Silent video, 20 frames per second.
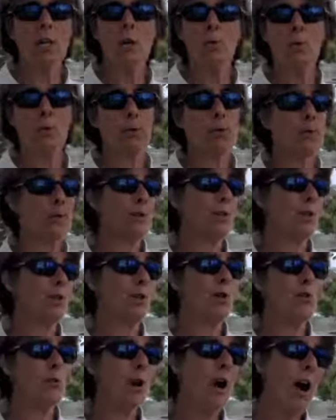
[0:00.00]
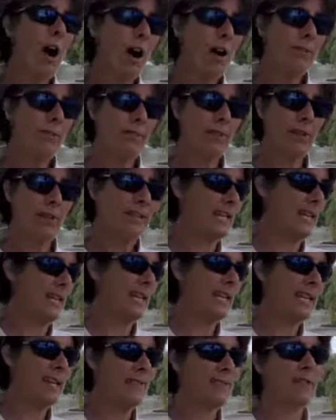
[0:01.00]
where there is no conflict in
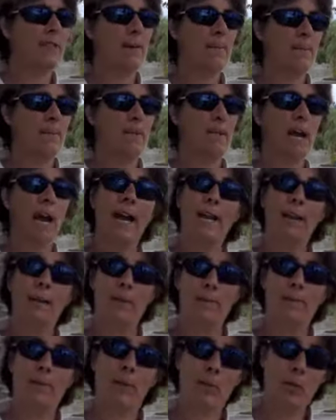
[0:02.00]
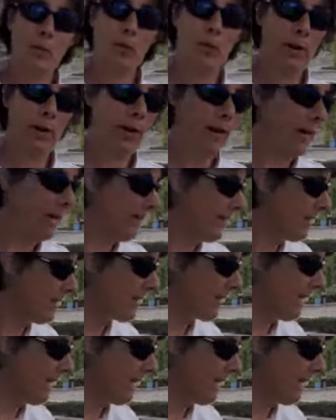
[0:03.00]
giving up the item, the toy. In this